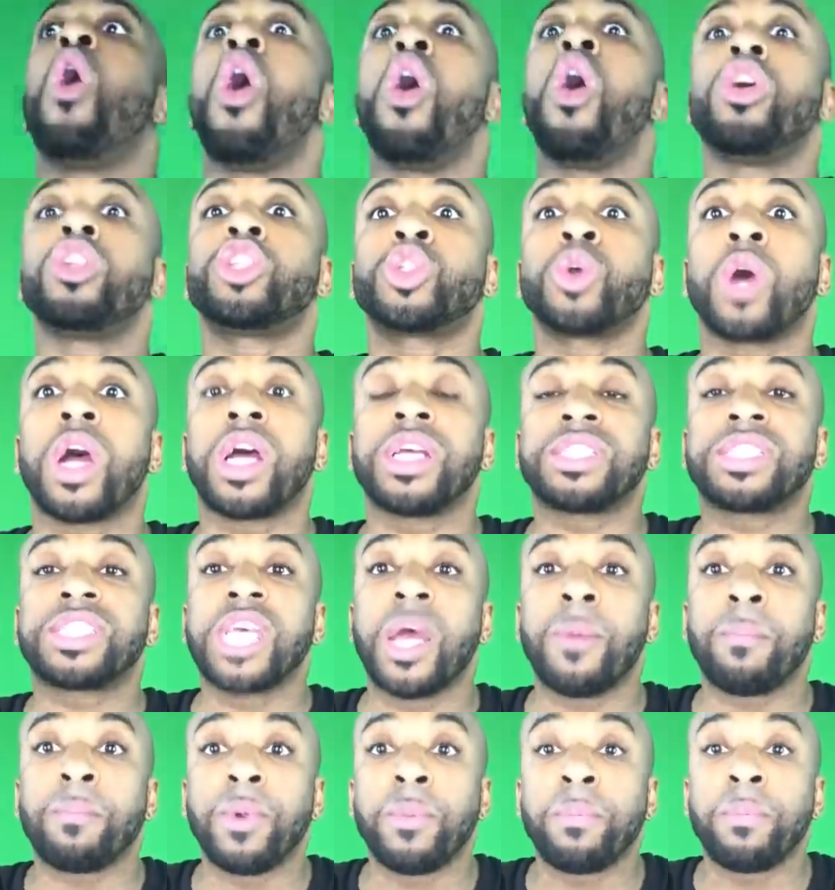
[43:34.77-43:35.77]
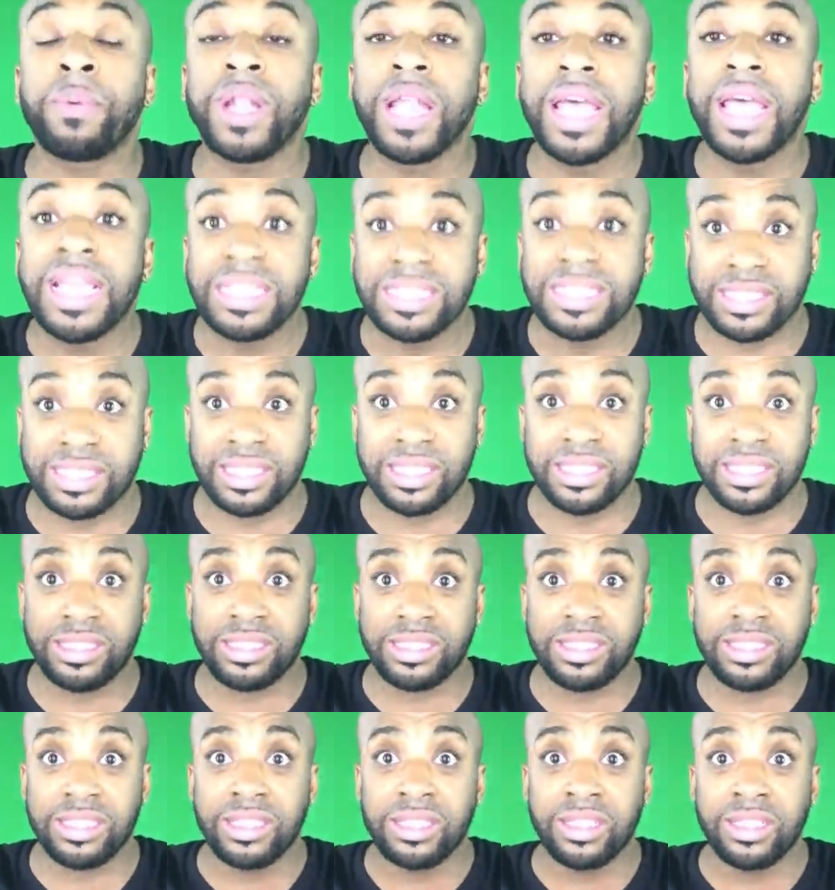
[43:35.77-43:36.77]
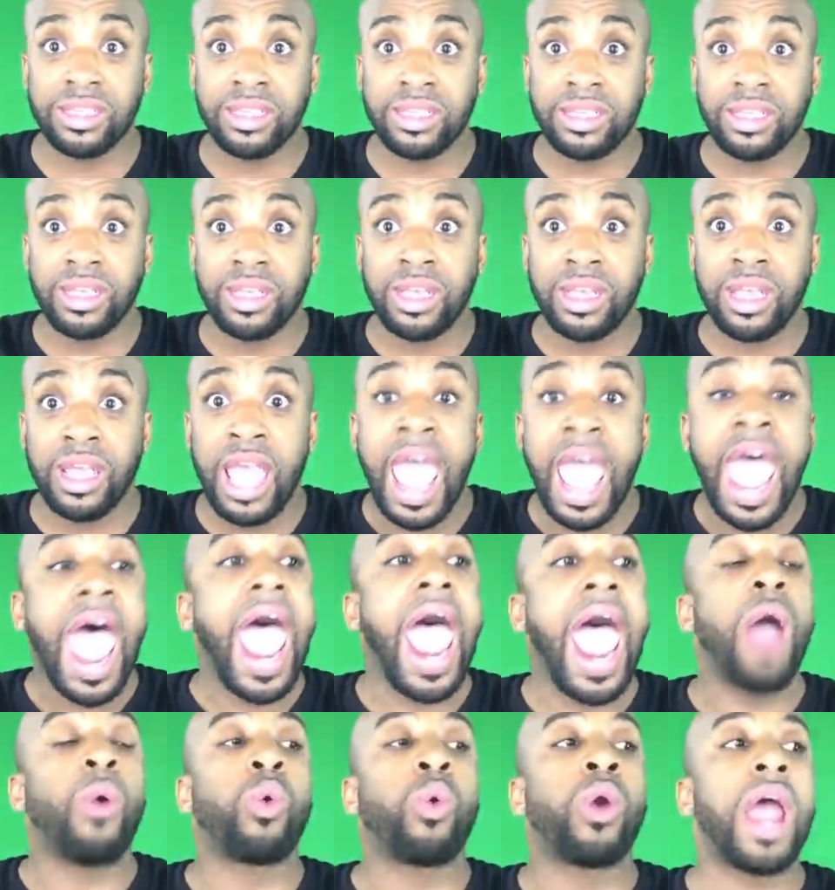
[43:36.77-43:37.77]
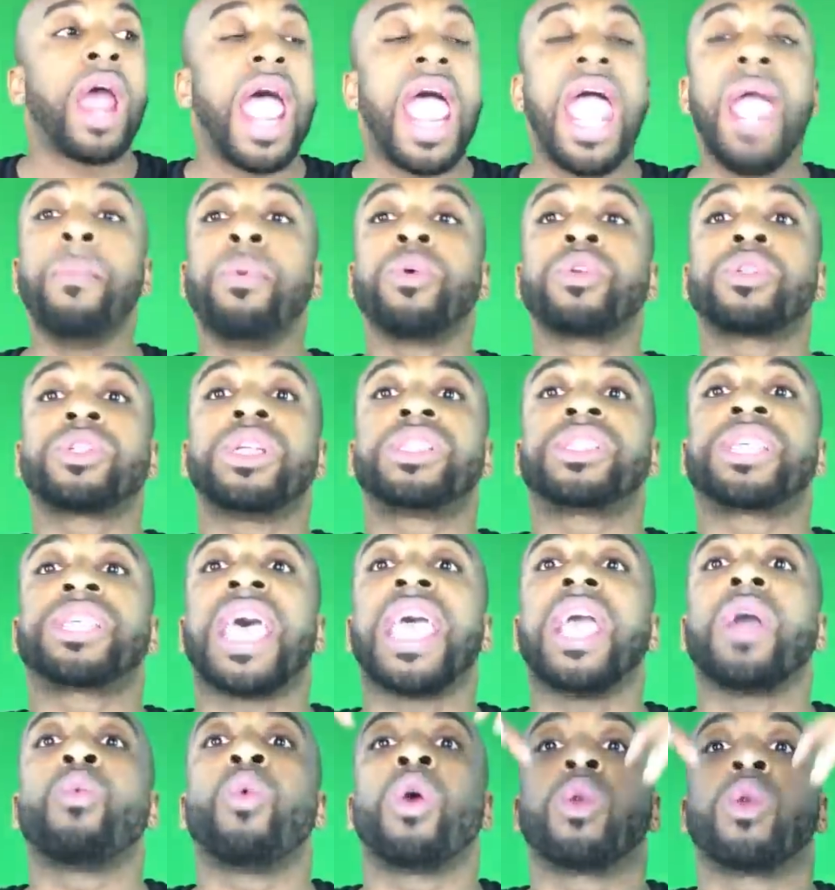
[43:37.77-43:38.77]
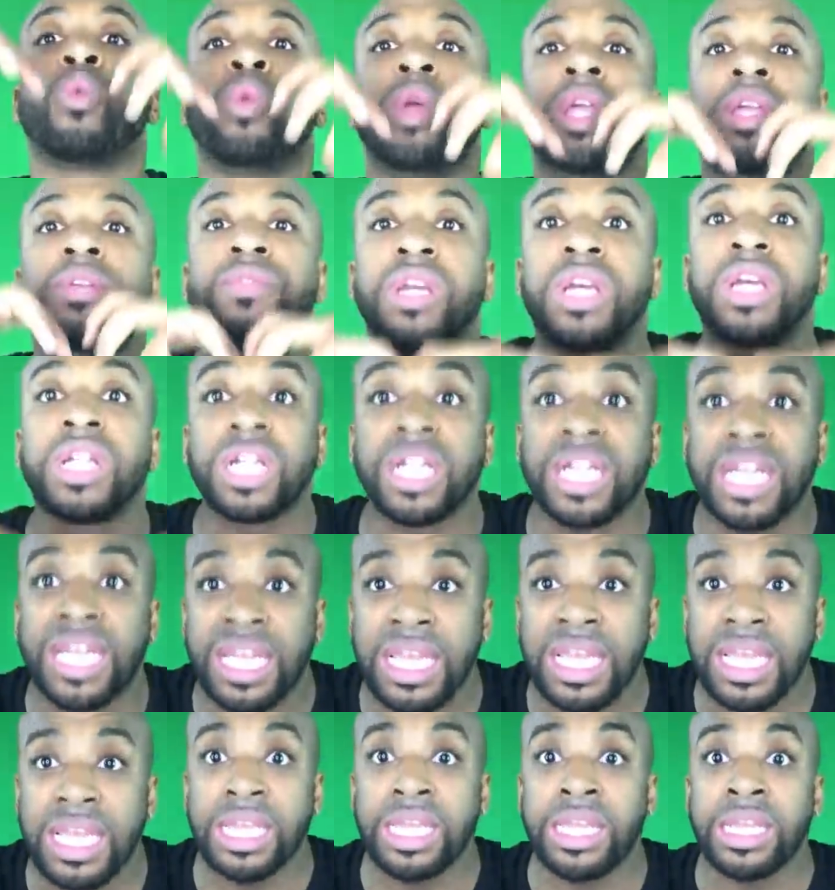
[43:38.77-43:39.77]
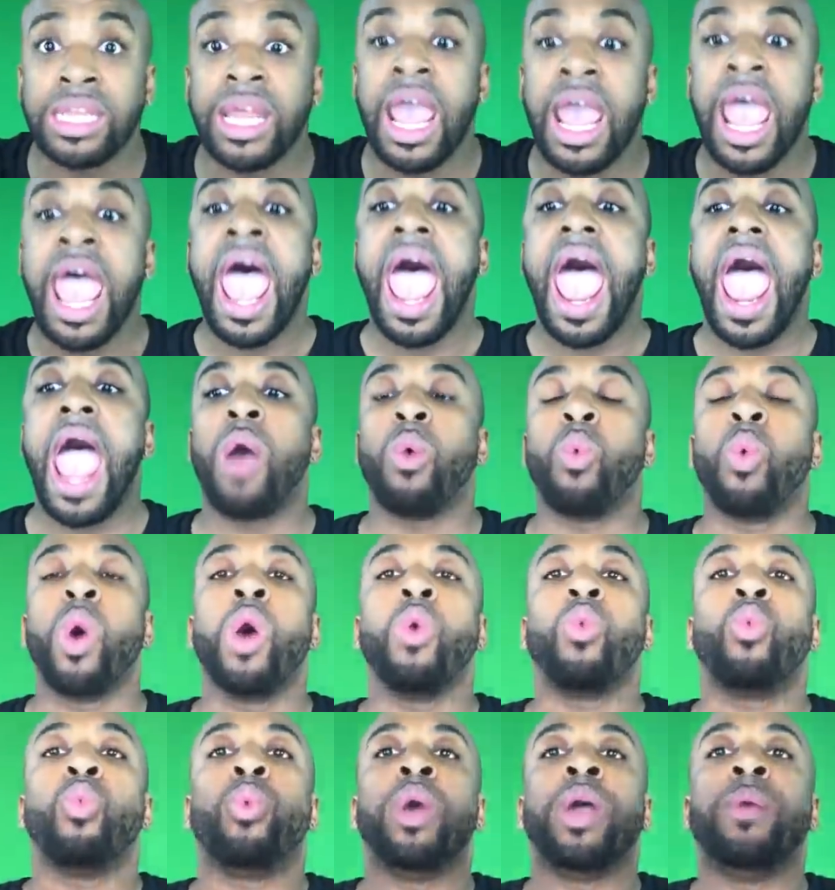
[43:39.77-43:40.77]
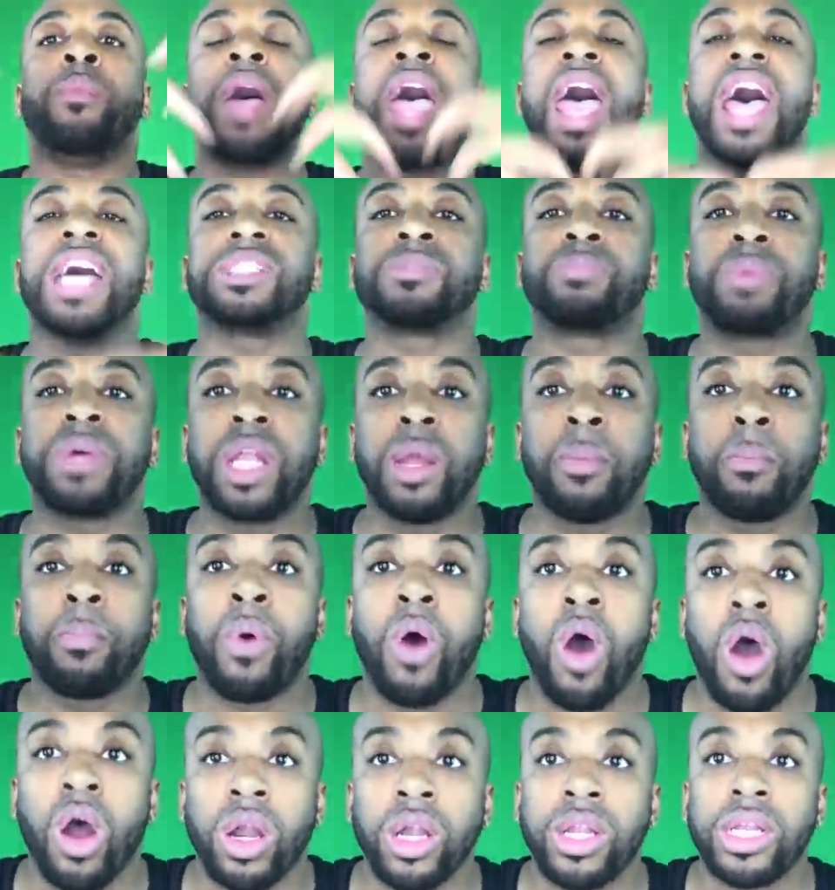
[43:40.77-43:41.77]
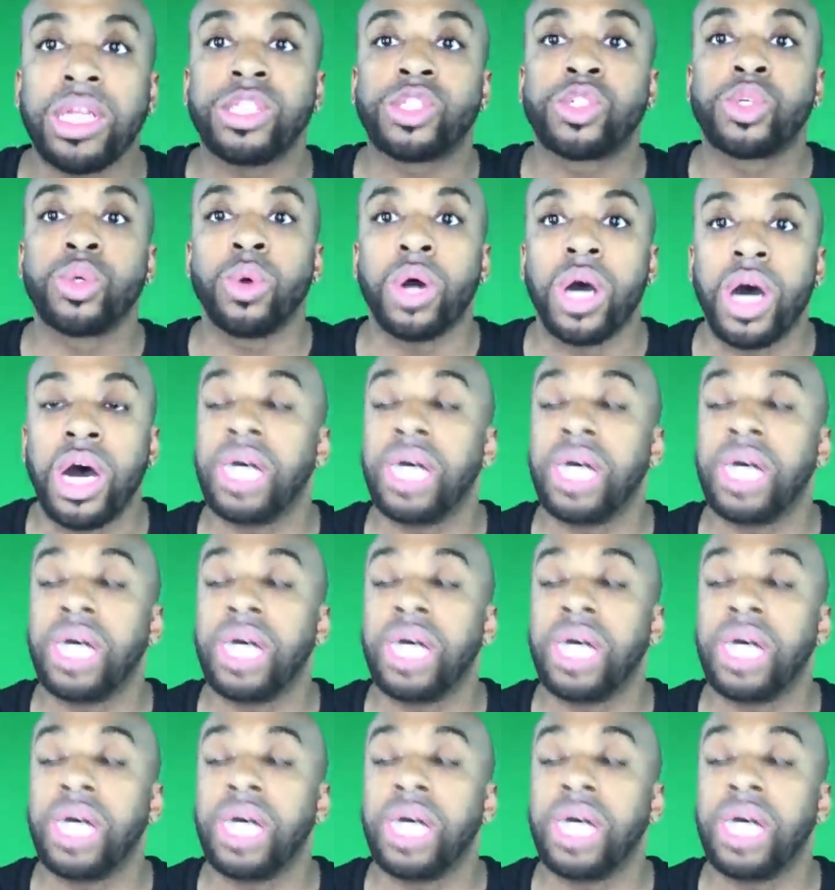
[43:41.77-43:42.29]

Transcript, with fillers: on to our separate places. And we're able to take what we've gleaned and what has been imparted into